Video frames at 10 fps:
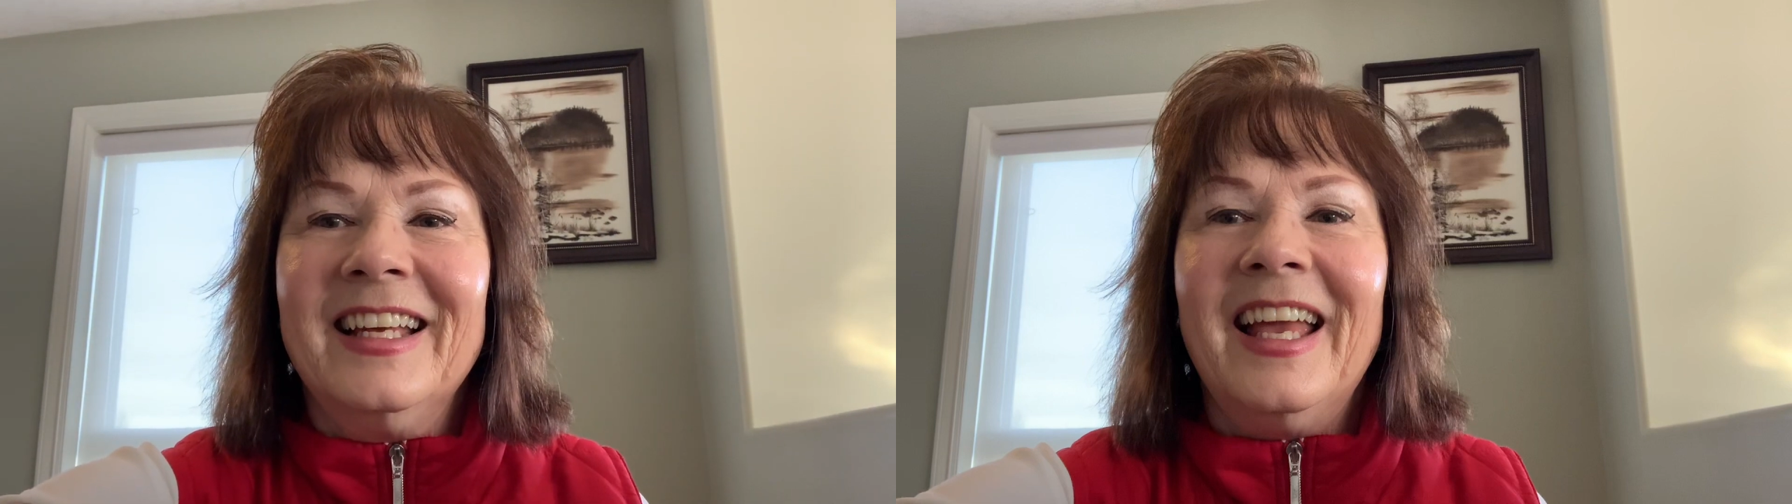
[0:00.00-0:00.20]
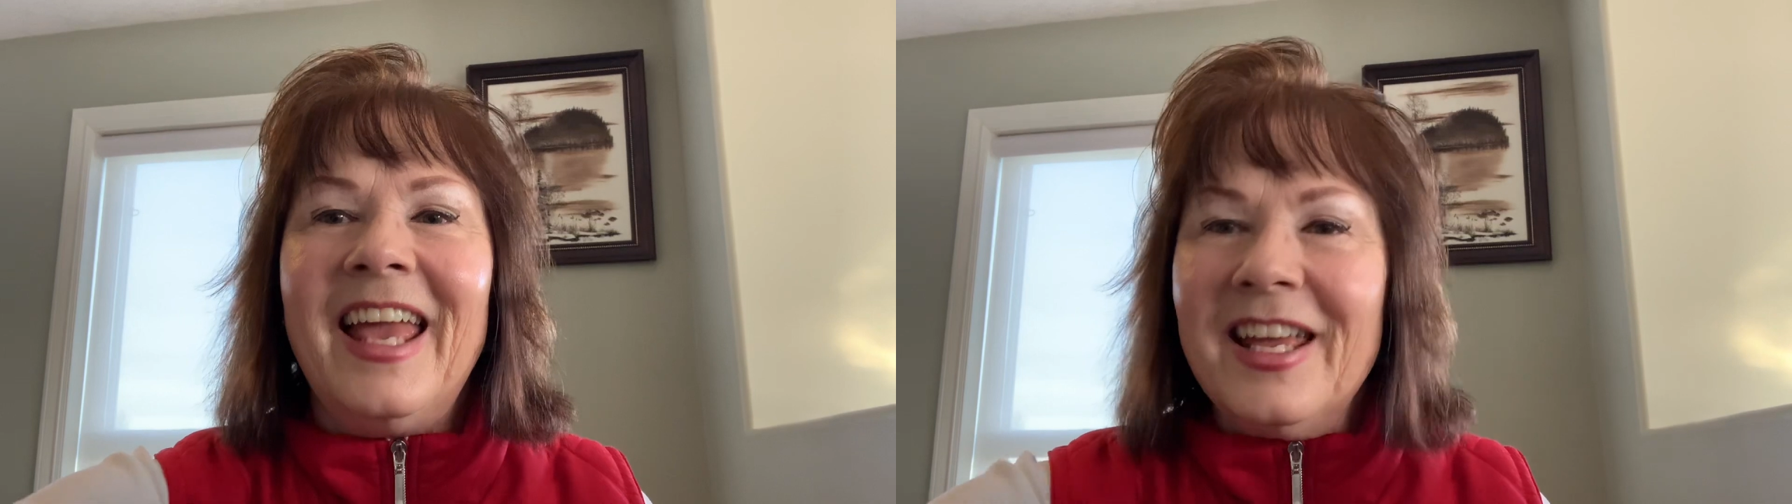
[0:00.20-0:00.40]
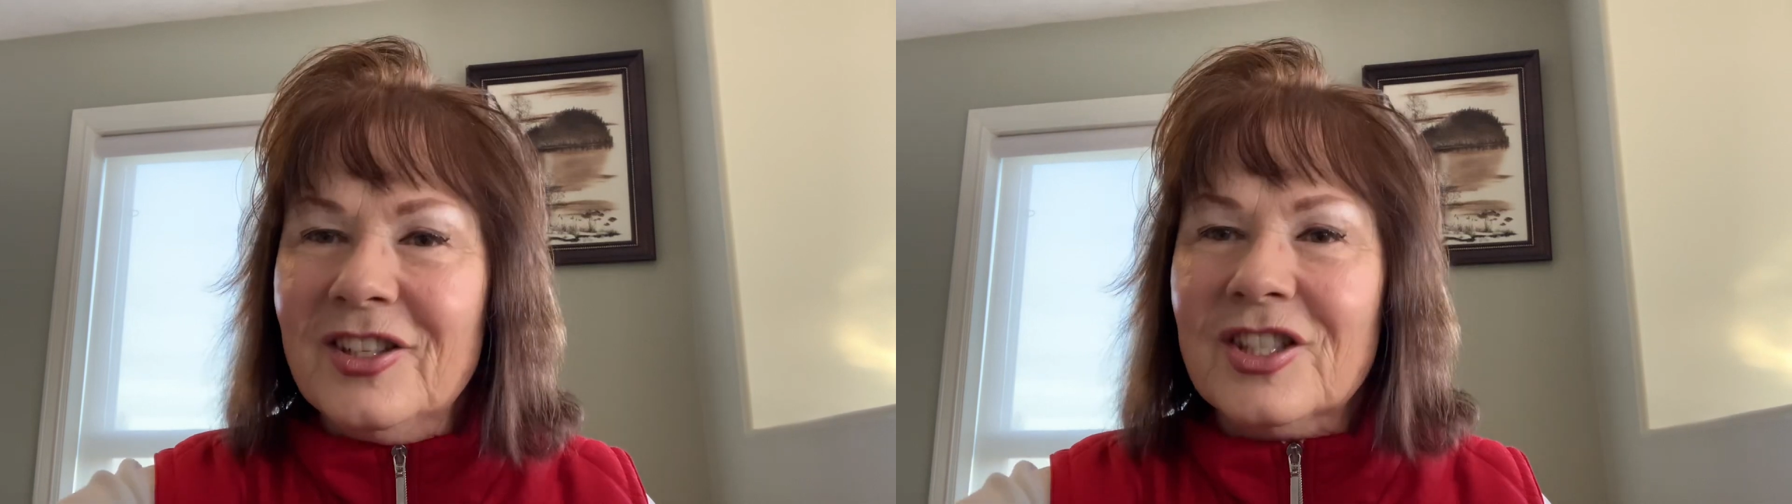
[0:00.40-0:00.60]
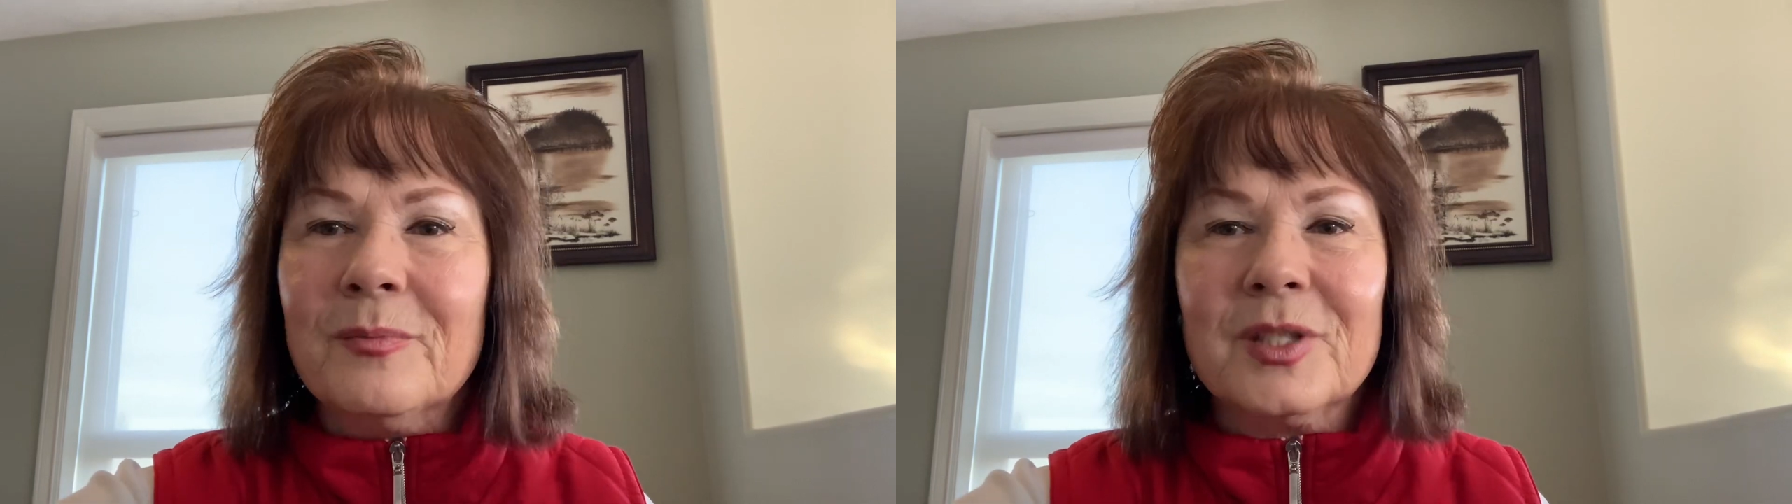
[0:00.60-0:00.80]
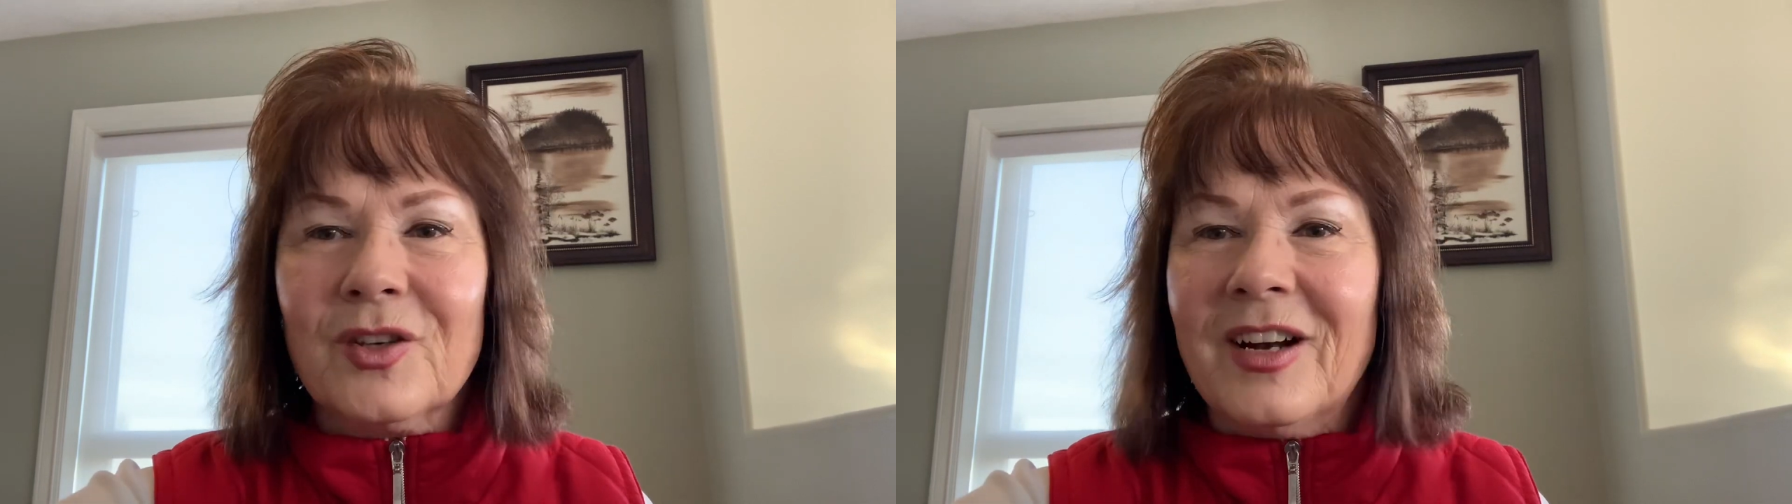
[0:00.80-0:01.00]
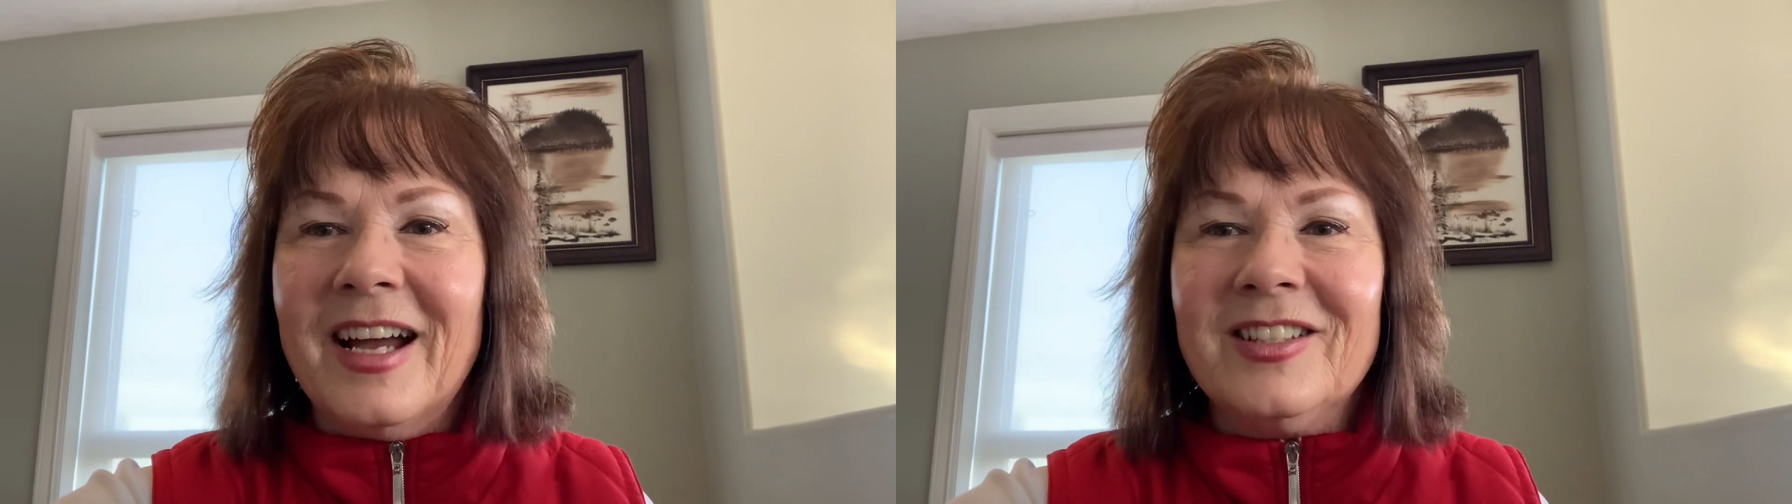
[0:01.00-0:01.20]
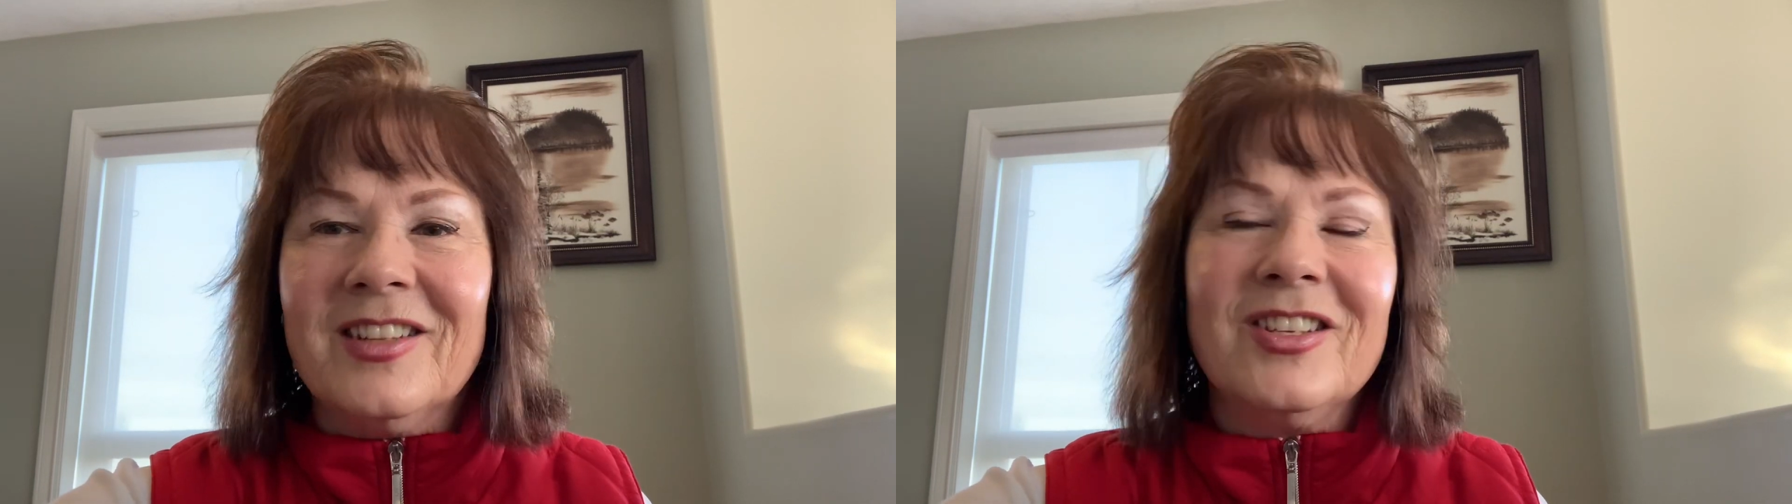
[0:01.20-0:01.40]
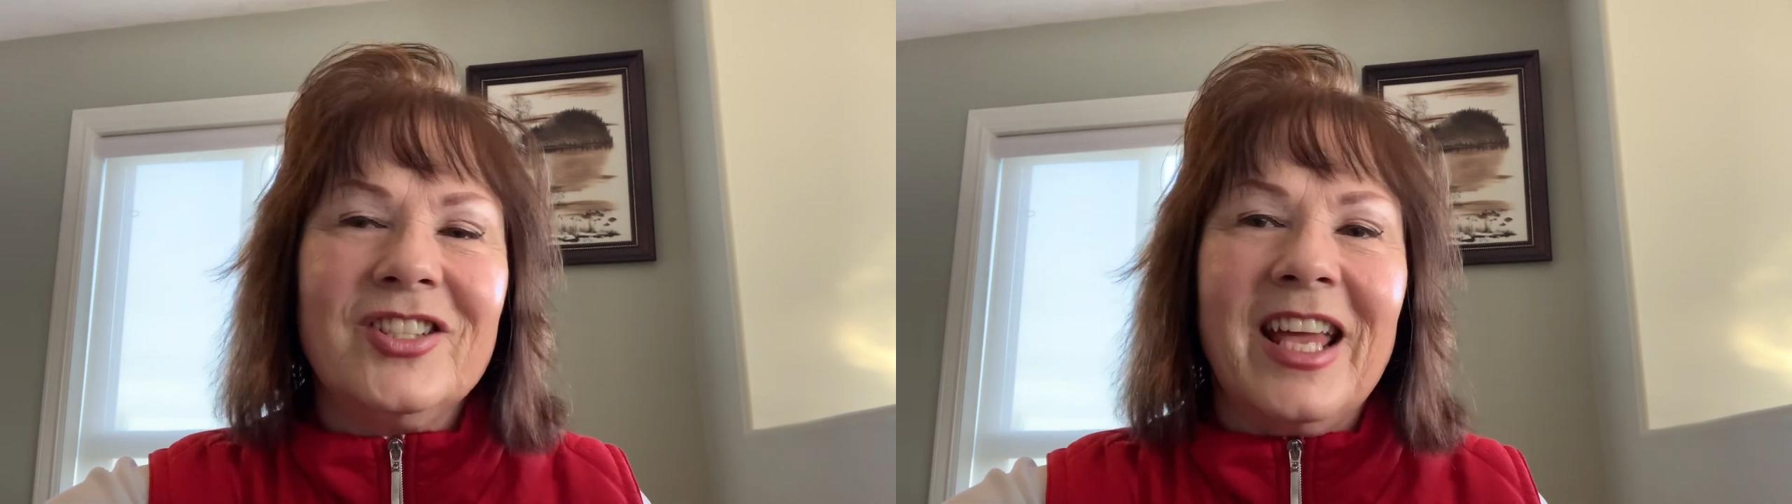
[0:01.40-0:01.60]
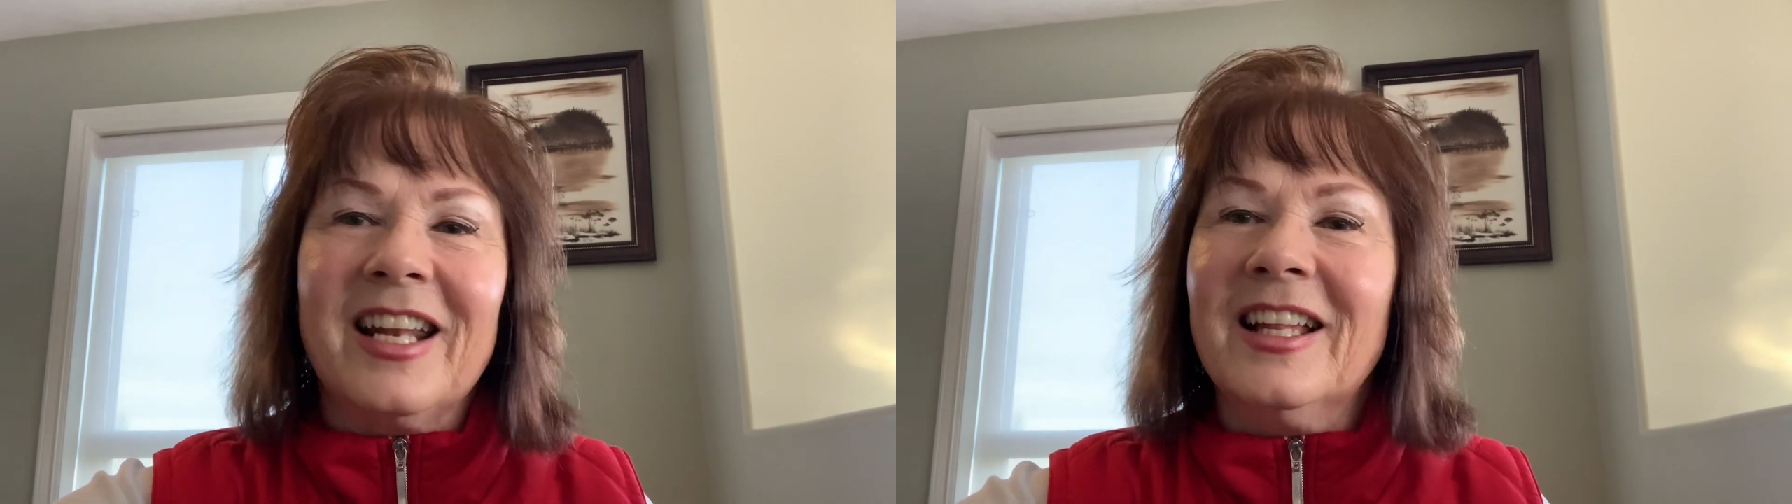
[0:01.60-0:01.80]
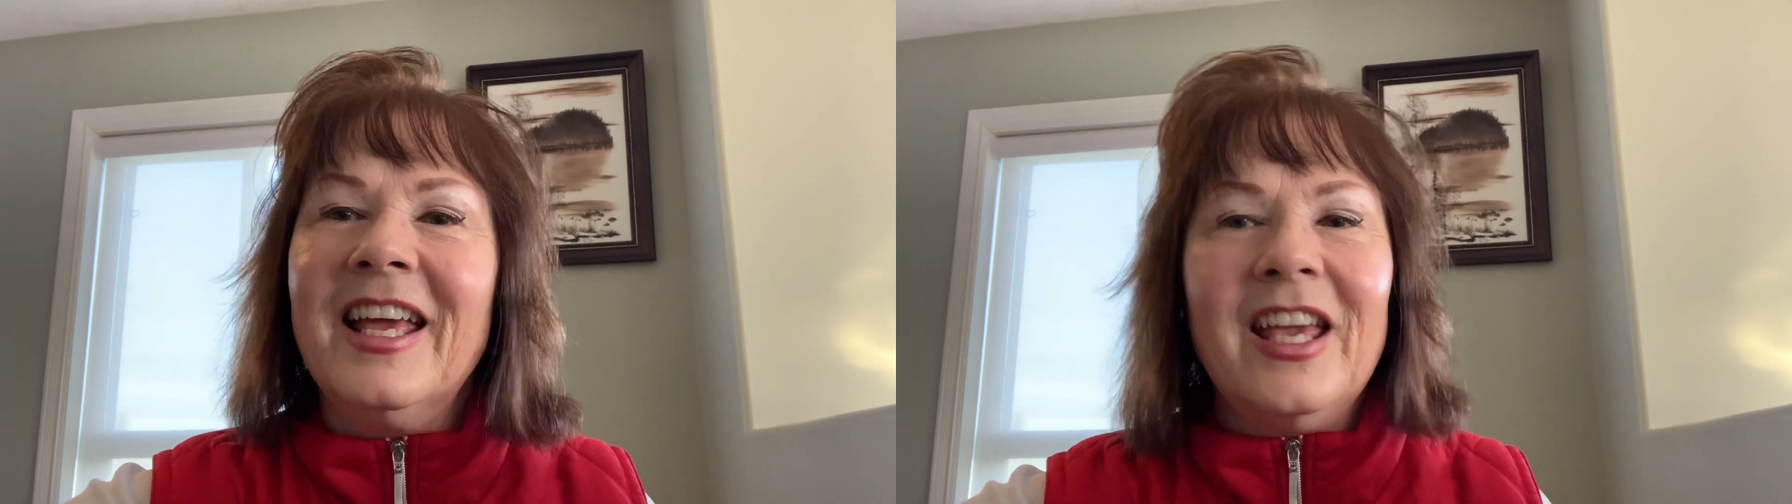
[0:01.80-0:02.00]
And subscribe to this channel